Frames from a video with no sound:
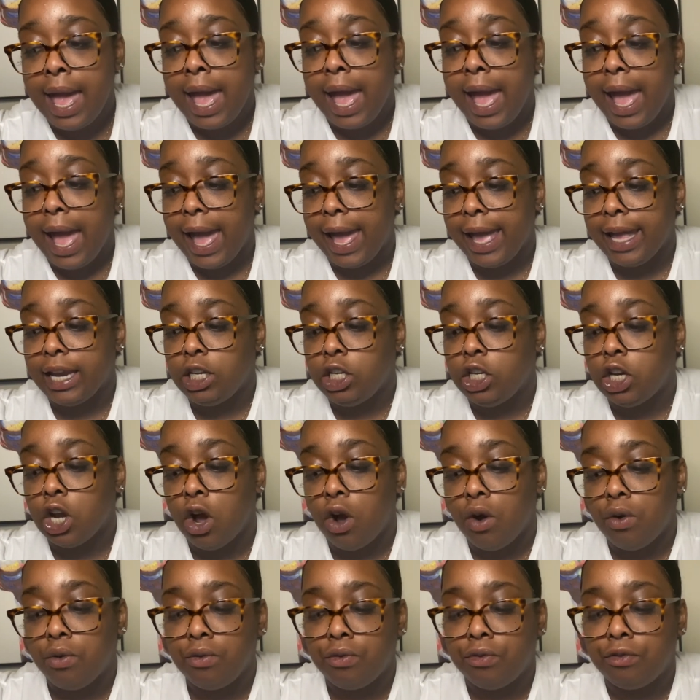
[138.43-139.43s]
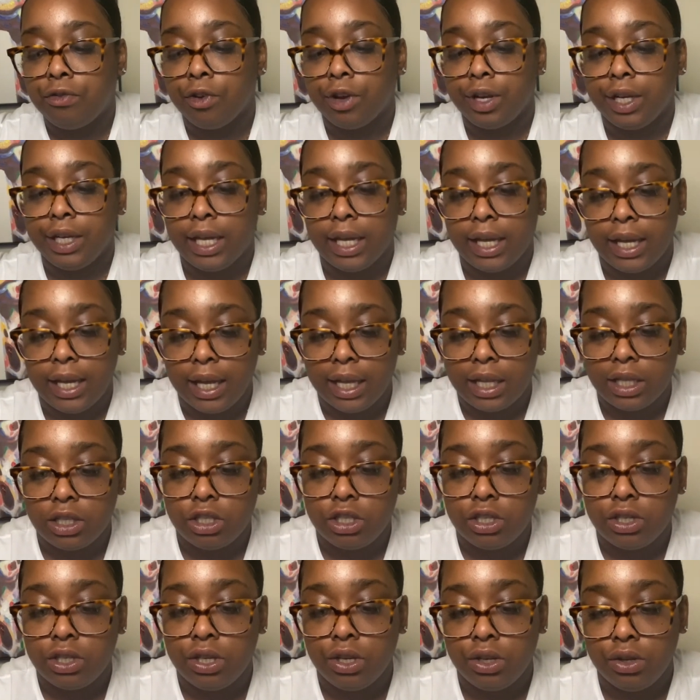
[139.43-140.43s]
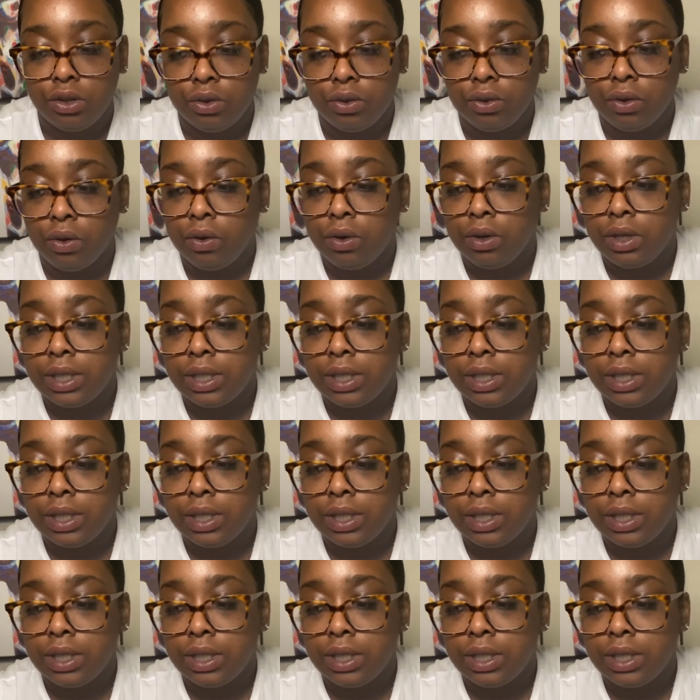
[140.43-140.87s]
And don't forget to